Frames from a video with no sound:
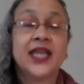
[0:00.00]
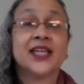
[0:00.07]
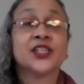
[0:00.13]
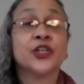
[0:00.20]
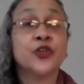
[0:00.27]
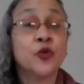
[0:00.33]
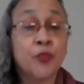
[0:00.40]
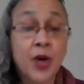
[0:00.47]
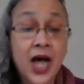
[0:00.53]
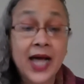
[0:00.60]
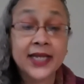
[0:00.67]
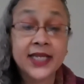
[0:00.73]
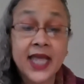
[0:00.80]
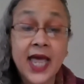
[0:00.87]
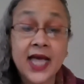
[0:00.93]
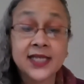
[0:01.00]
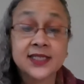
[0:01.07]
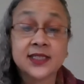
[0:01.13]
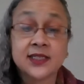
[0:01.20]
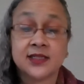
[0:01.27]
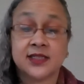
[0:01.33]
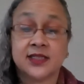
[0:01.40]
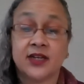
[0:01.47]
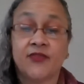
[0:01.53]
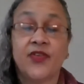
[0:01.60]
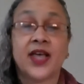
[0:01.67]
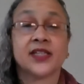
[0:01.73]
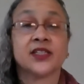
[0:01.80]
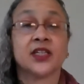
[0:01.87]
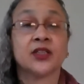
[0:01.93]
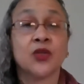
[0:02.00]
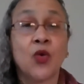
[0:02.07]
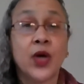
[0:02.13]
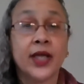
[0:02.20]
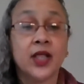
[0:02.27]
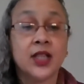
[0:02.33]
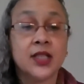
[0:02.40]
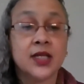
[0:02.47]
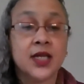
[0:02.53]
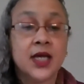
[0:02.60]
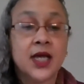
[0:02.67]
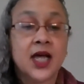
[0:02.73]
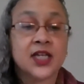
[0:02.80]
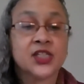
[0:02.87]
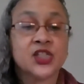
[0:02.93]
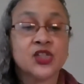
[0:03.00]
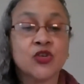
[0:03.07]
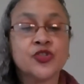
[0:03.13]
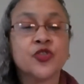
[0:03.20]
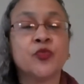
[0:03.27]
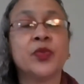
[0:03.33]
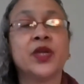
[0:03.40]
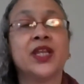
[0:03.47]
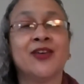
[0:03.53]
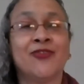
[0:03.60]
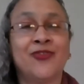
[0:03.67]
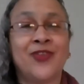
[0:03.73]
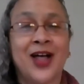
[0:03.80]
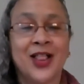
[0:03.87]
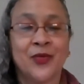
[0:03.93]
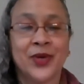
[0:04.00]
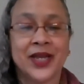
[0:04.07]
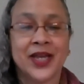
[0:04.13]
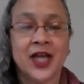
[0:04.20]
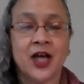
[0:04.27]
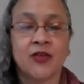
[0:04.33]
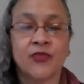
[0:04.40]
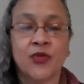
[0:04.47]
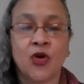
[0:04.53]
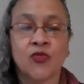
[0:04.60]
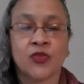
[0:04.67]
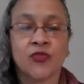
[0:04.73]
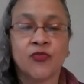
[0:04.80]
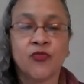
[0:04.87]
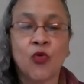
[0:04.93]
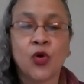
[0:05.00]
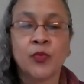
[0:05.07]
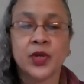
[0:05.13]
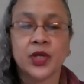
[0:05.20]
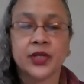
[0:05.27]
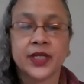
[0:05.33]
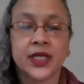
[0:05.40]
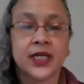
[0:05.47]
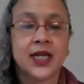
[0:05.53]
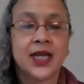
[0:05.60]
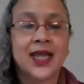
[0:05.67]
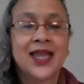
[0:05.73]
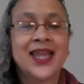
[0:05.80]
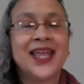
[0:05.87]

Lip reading: He has a new podcast, Steadfast and Loyal, a social media following of over 4 million,